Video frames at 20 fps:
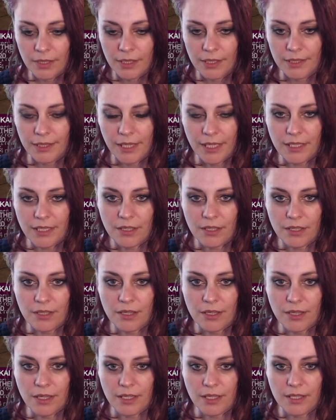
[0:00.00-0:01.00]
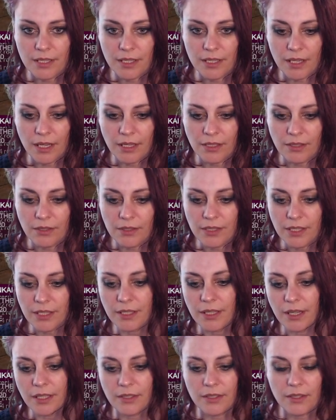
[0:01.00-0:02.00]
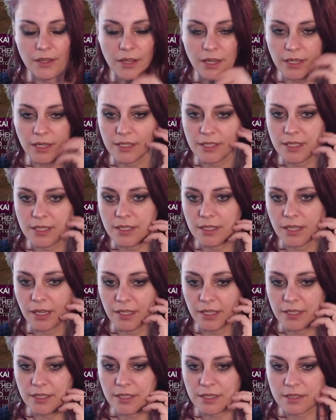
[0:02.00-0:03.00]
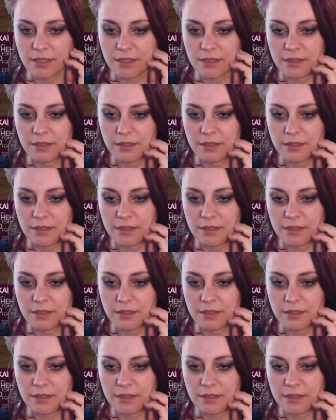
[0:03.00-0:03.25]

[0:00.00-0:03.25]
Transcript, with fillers: That's not the exit. I don't think that's the exit, guys.